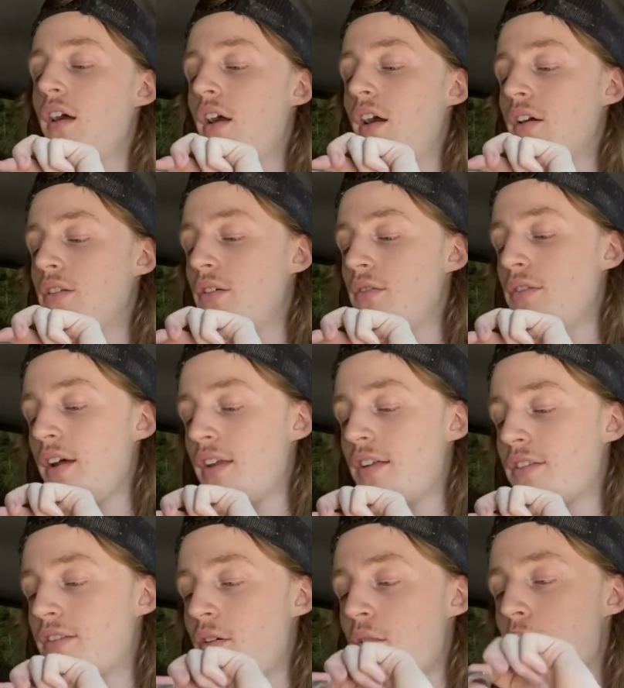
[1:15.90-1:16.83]
Dude, that is
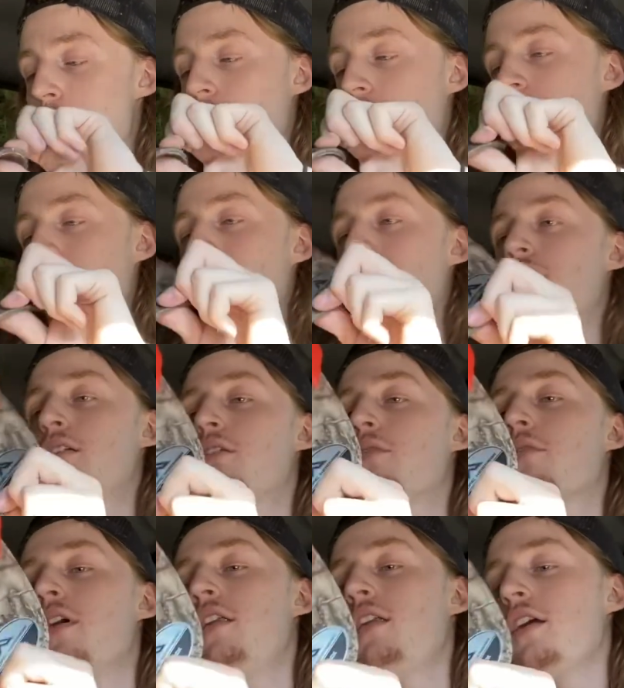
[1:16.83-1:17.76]
so clean. Dude,
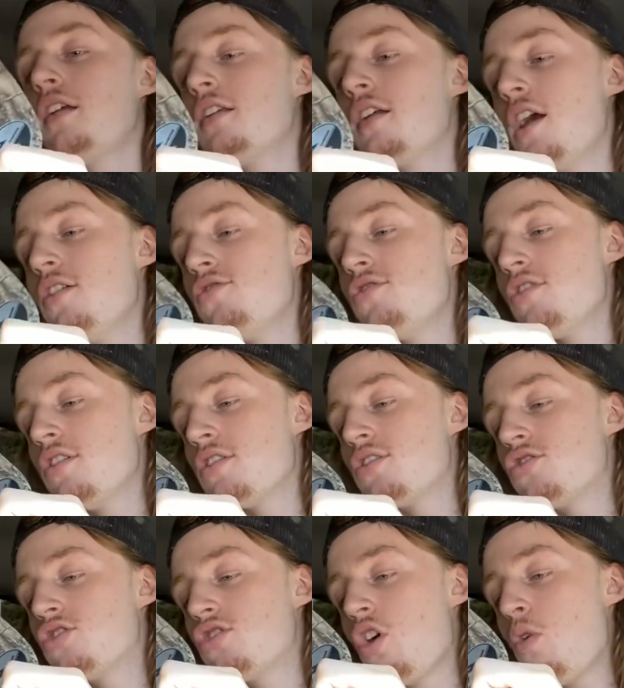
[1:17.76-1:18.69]
Redneck Nation
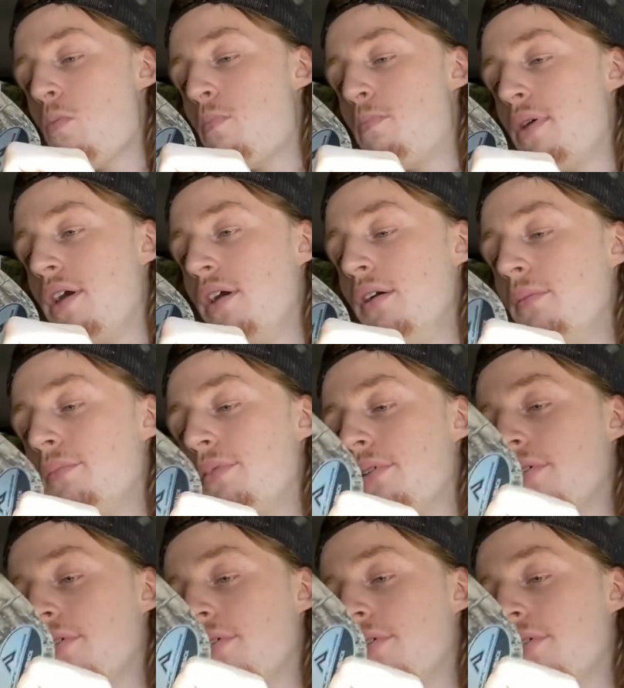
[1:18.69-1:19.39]
is so pimp.